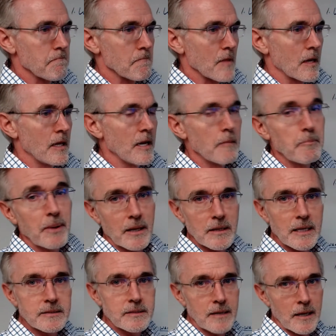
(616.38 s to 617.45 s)

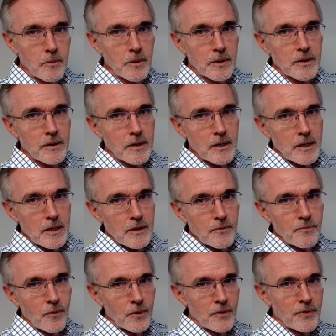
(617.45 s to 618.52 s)
MPLS network
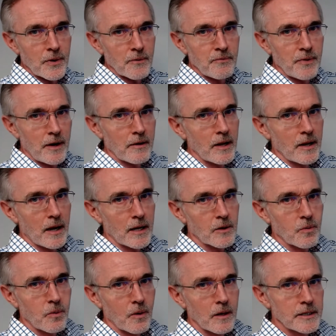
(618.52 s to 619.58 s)
for their very
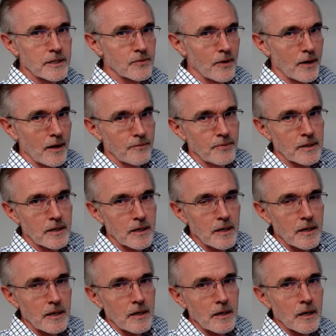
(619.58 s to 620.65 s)
high-quality traffic.
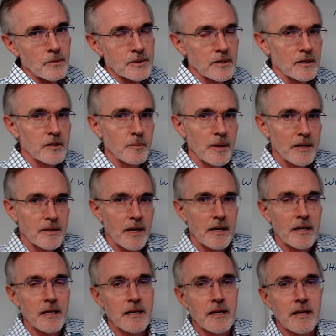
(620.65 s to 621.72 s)
We talked about that
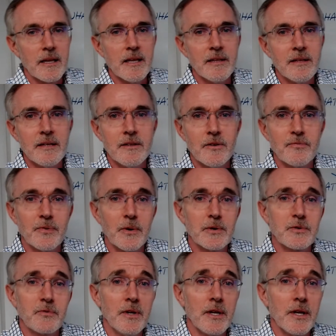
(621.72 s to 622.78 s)
in the first
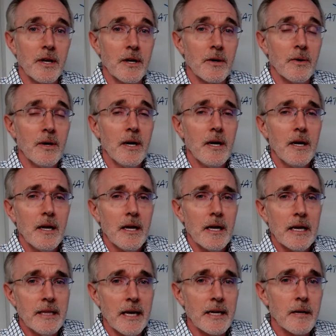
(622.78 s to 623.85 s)
video,
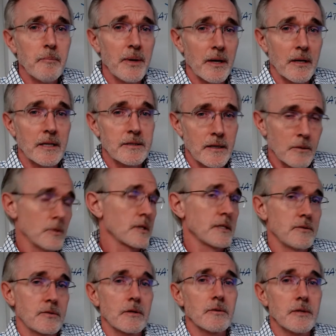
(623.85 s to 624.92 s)
and that MPLS network can
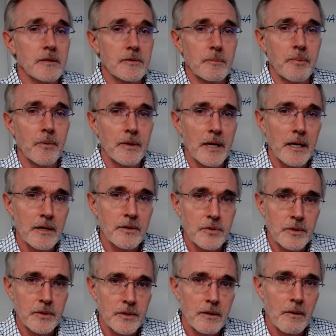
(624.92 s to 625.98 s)
certainly support any sort
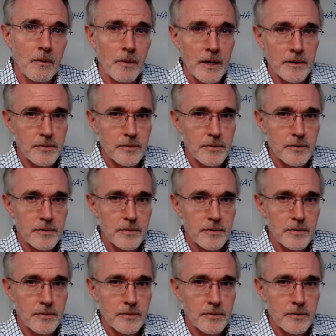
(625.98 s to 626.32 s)
of QoS